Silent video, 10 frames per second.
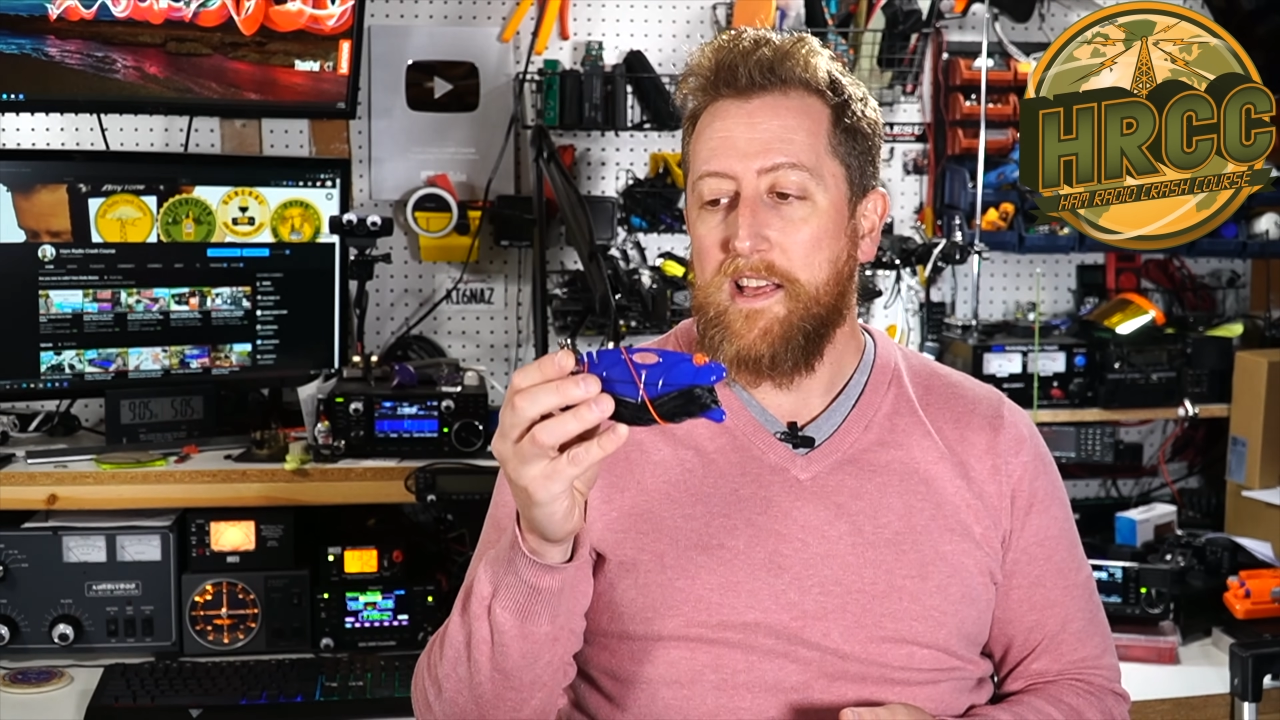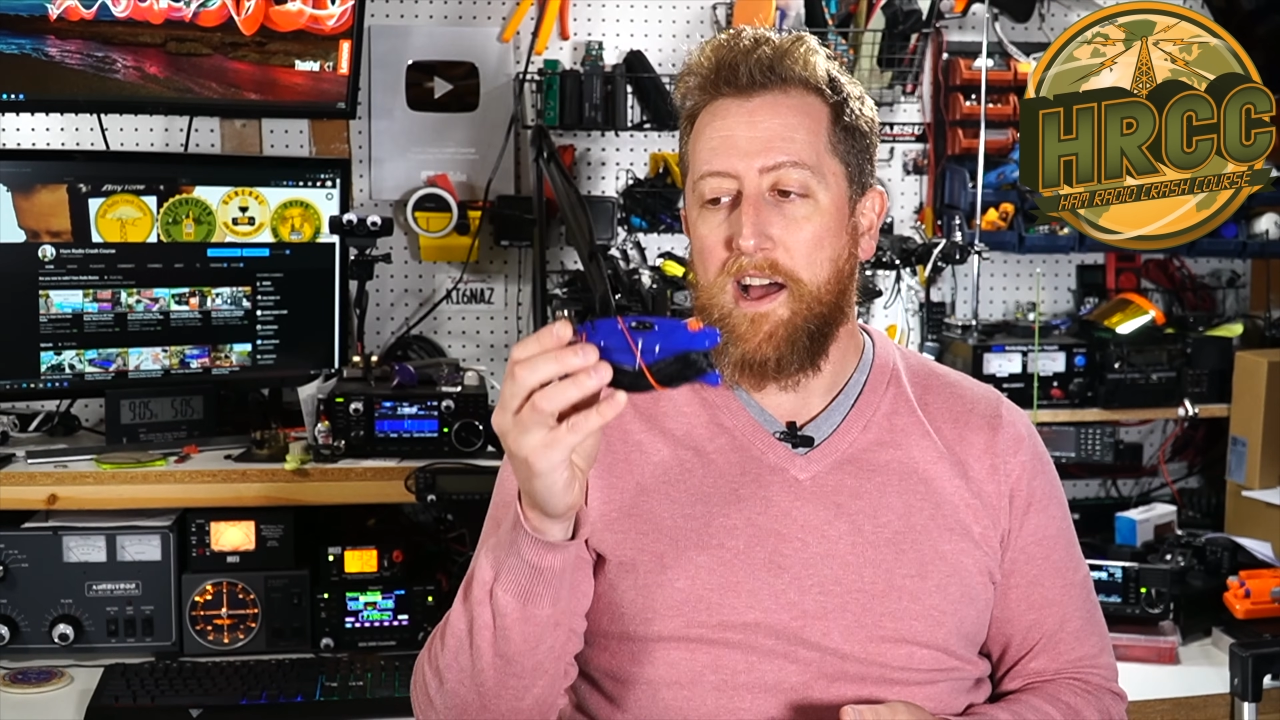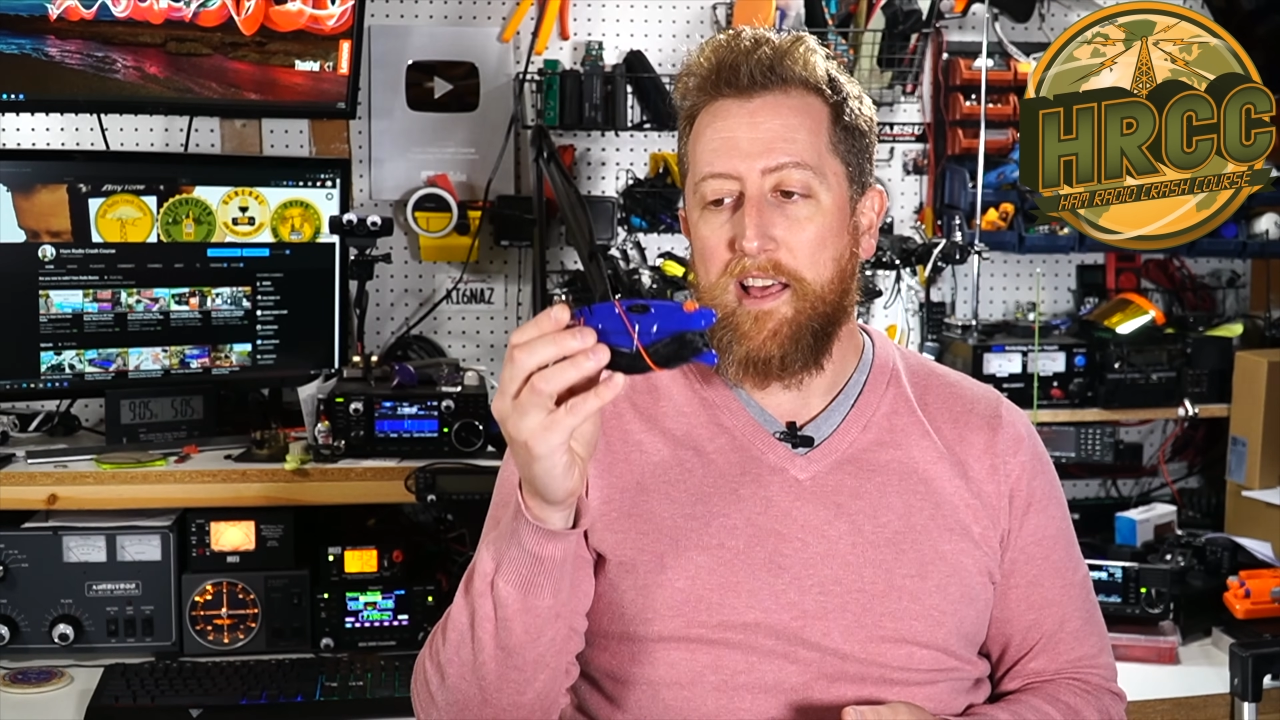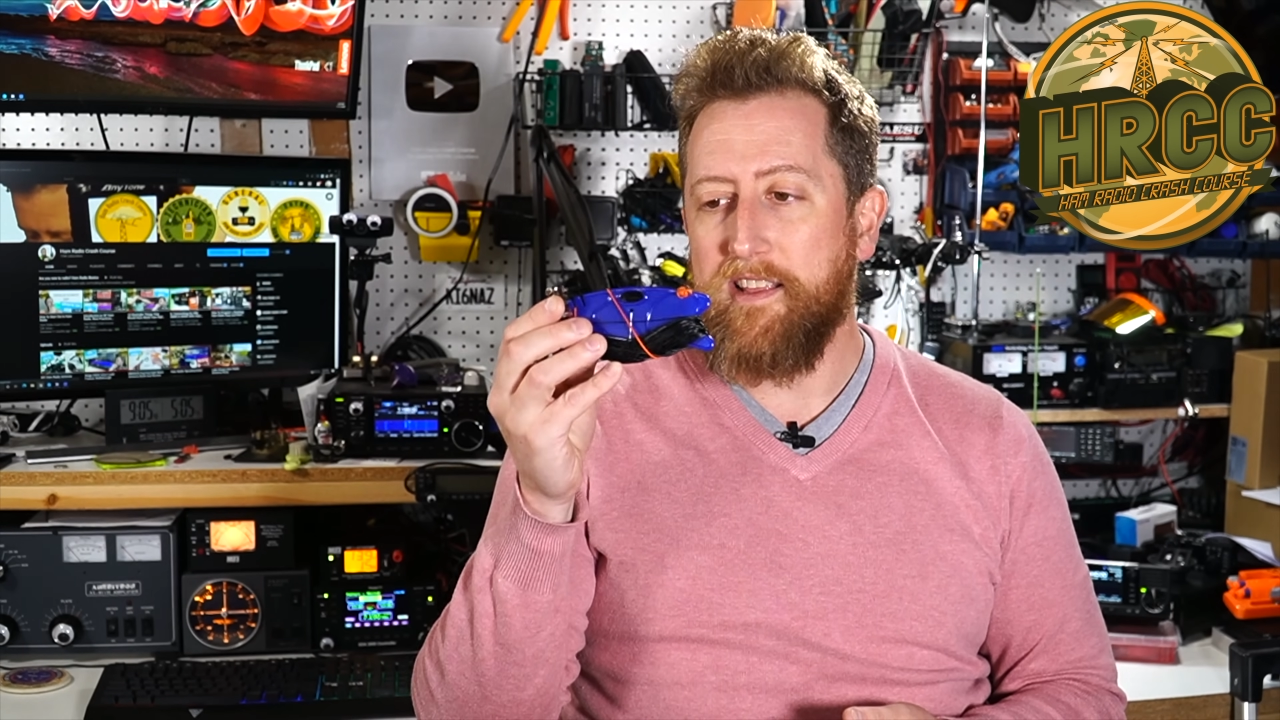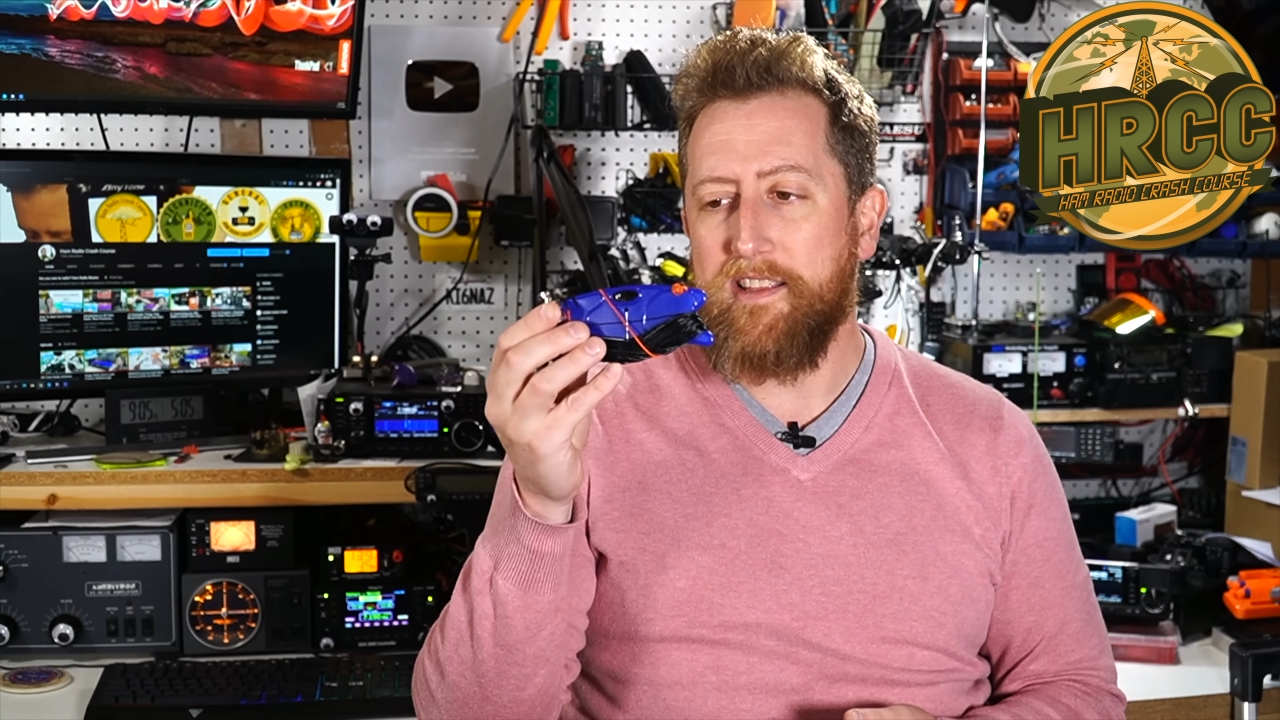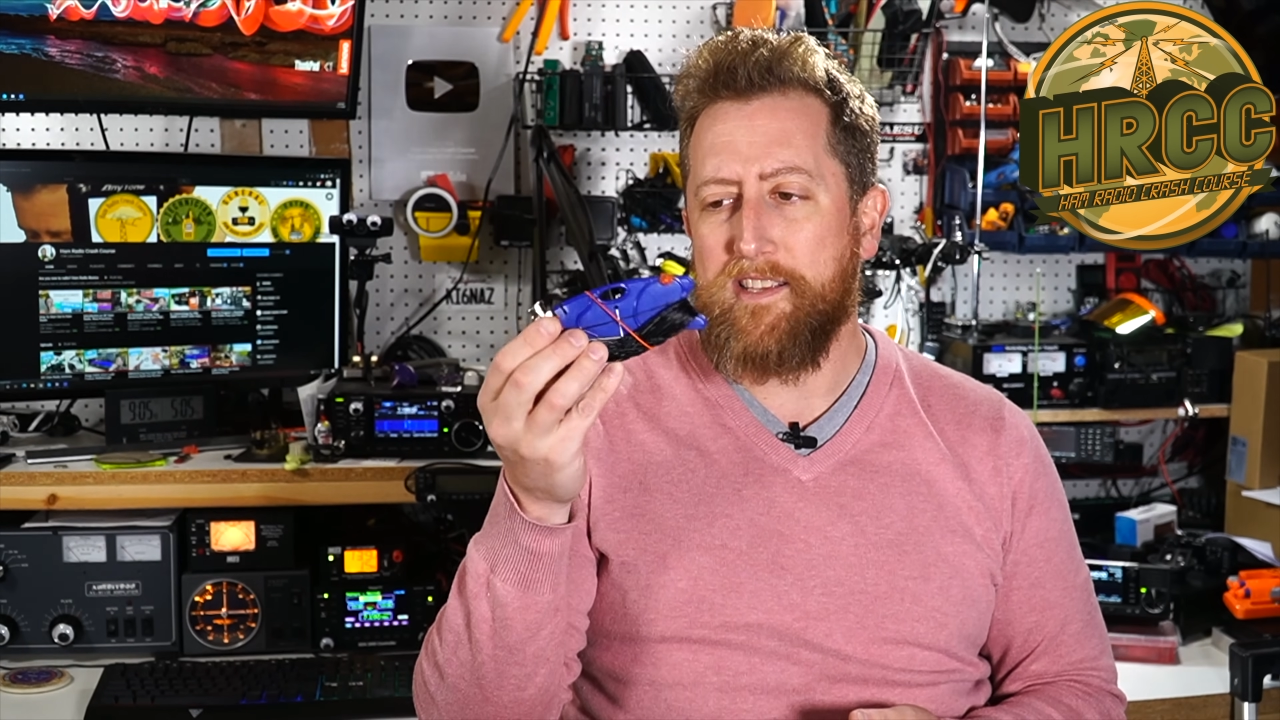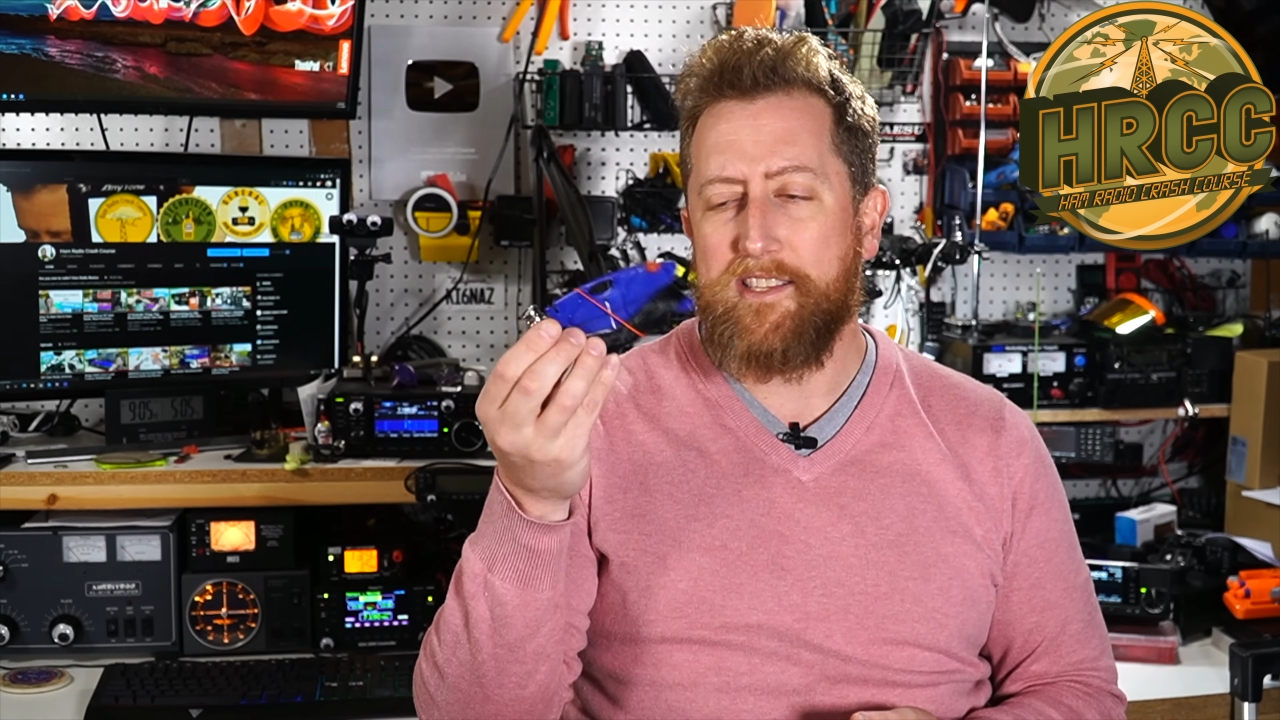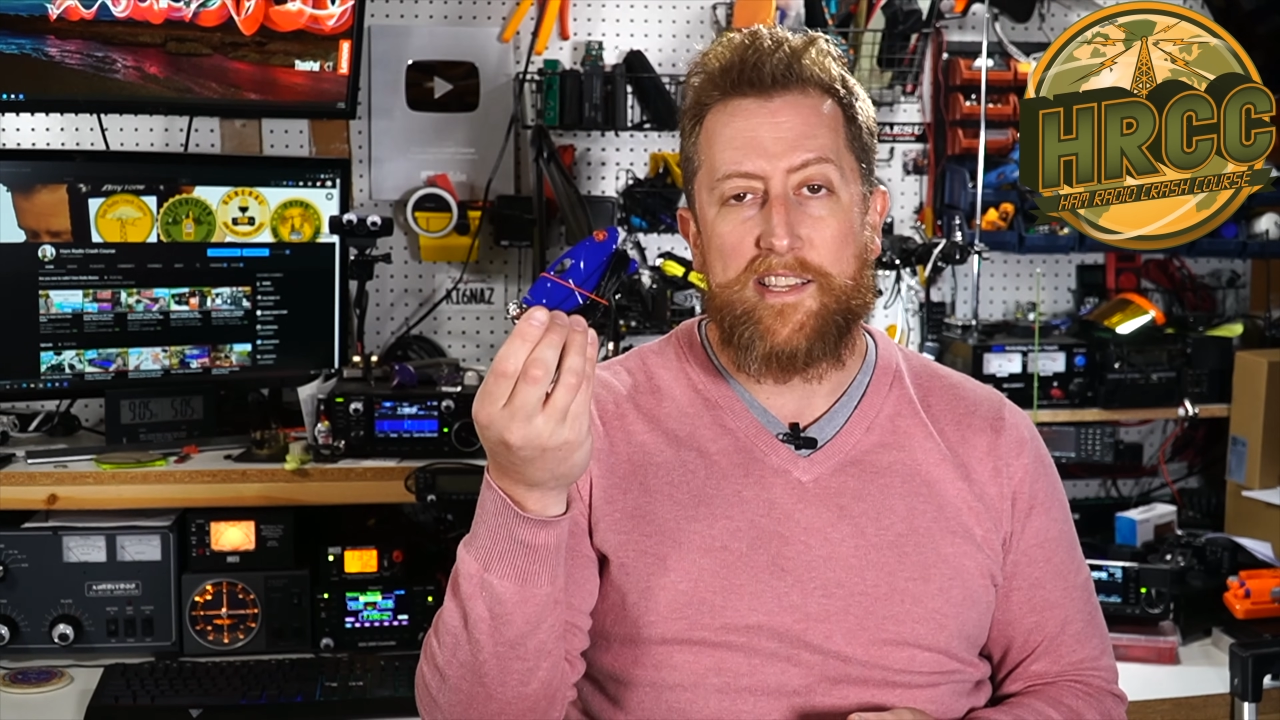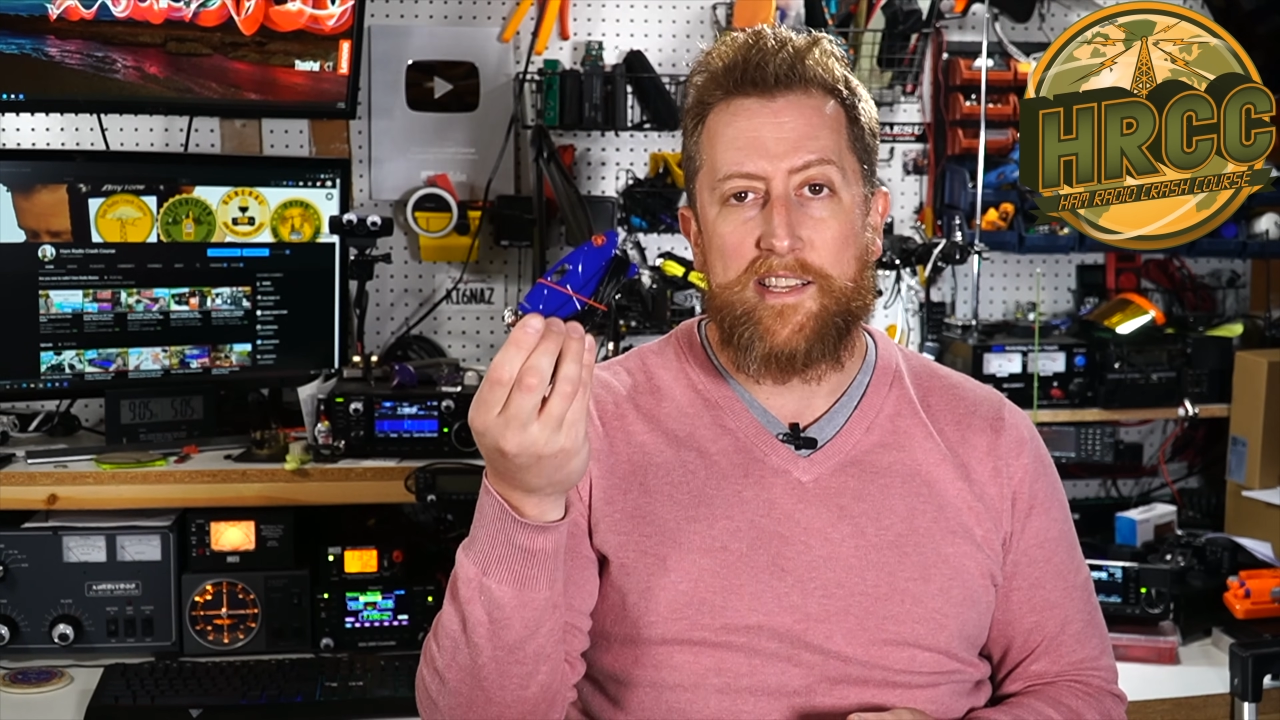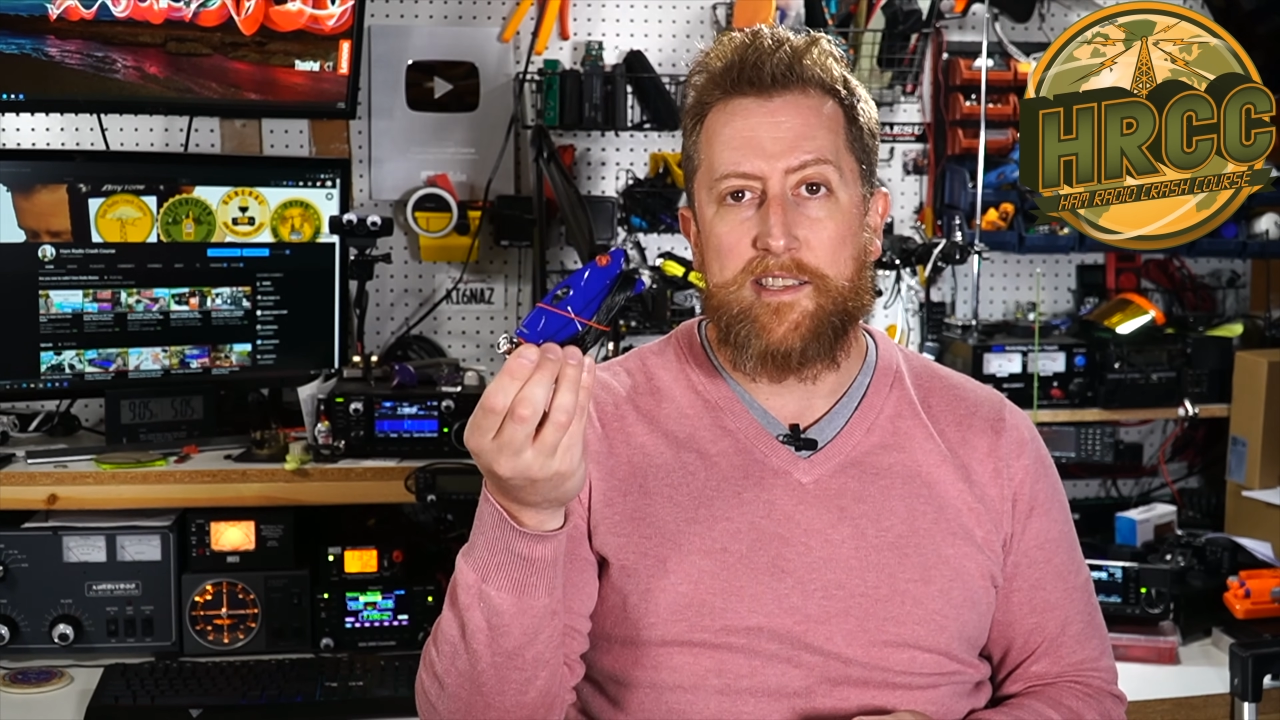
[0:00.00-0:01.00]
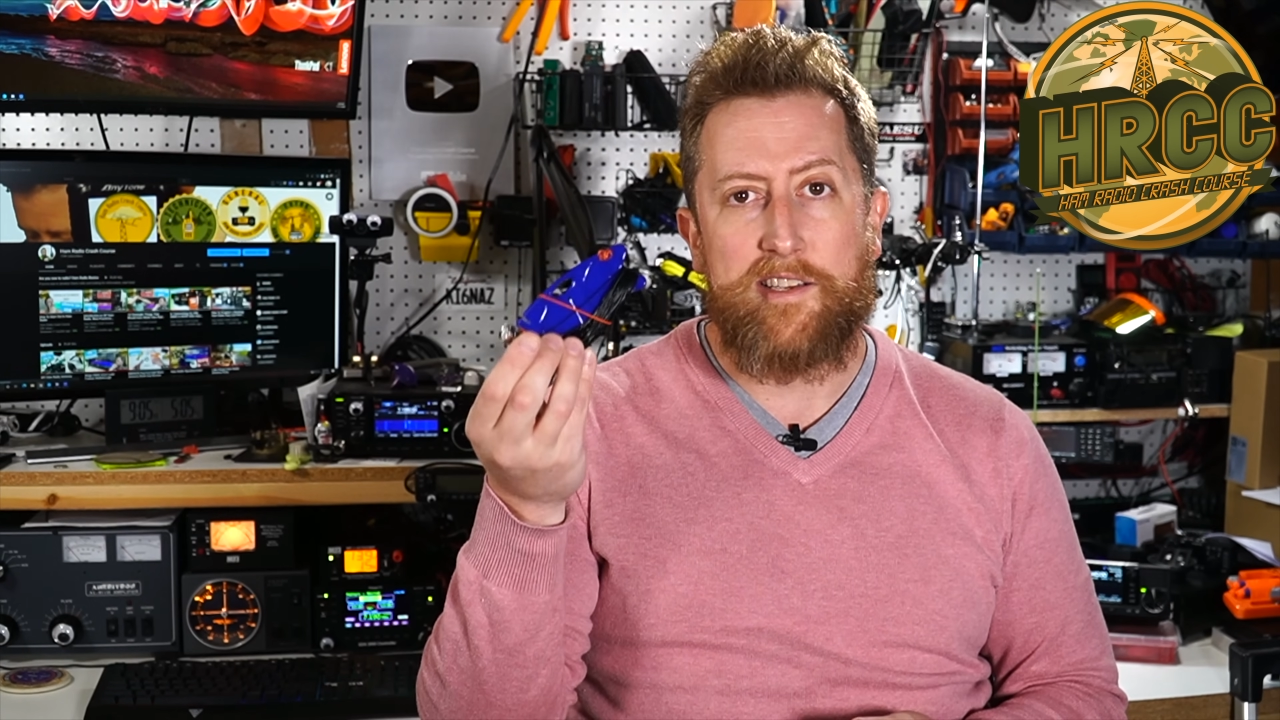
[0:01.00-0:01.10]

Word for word: Uh, this thing is